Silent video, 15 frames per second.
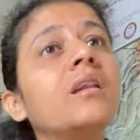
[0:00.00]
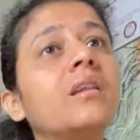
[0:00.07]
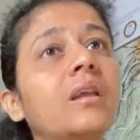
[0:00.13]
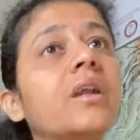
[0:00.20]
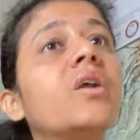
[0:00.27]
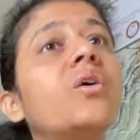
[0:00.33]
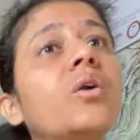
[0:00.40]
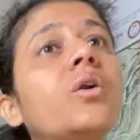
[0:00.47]
They
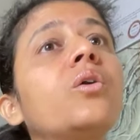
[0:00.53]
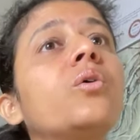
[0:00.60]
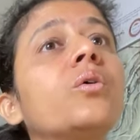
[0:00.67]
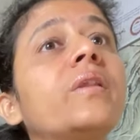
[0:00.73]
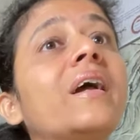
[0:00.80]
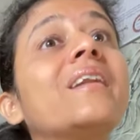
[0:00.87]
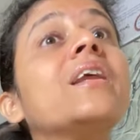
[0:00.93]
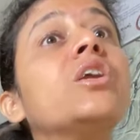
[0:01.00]
don't know
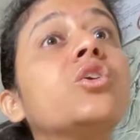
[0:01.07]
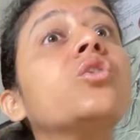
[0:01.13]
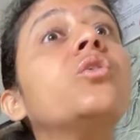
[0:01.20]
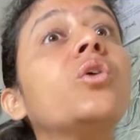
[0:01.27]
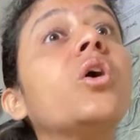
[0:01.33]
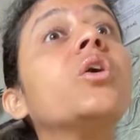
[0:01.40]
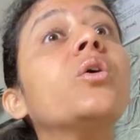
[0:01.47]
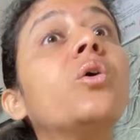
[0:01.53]
that it should
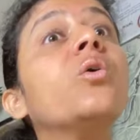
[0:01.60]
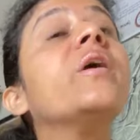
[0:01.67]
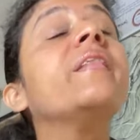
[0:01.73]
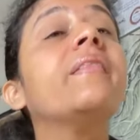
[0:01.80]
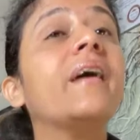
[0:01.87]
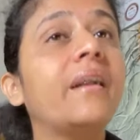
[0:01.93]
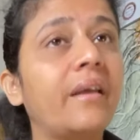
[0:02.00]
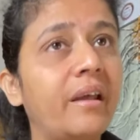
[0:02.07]
not go in
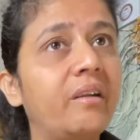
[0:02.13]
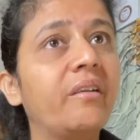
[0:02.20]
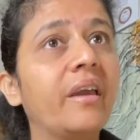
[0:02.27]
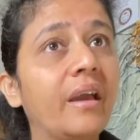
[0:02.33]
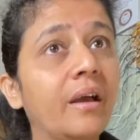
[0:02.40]
that area.